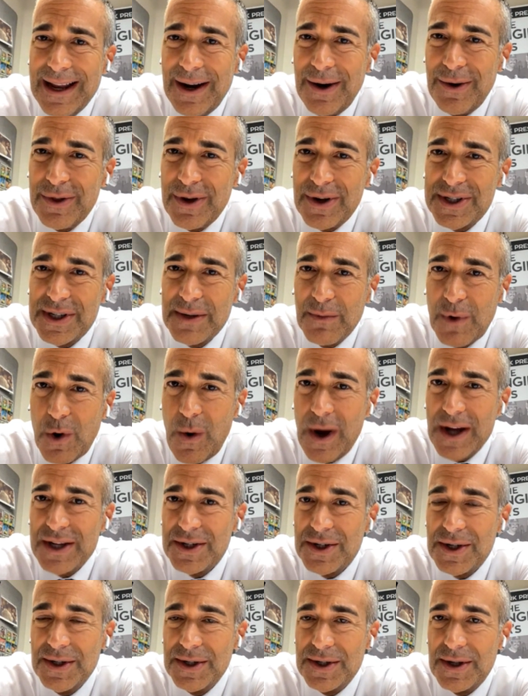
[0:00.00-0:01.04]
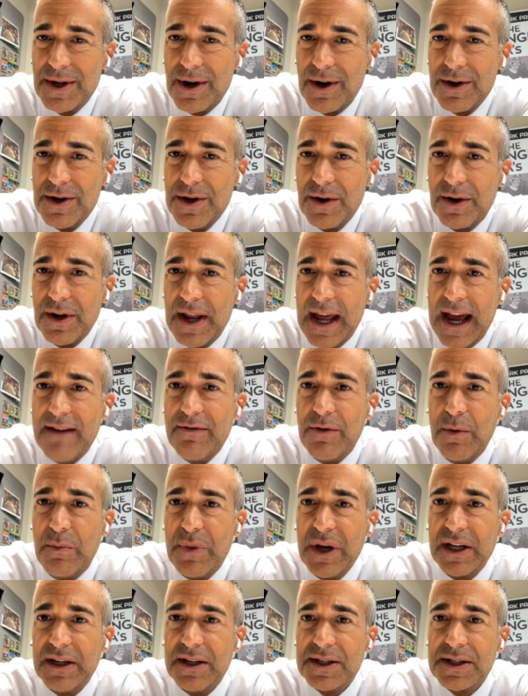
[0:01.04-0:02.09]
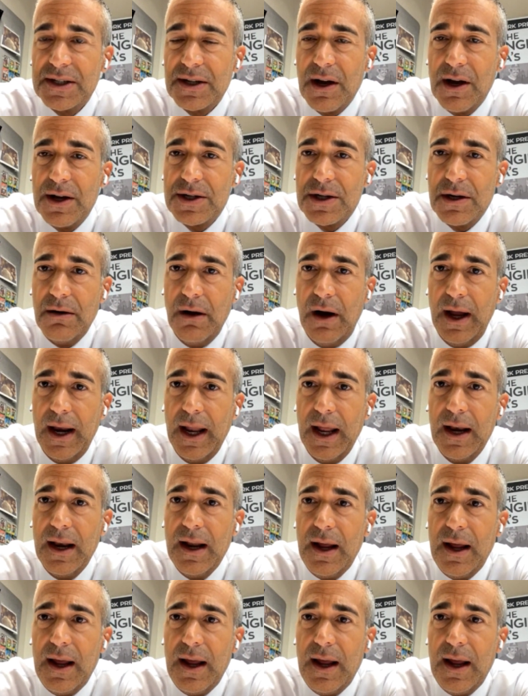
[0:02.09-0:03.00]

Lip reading: There's some questions there. You could have a big discussion on it.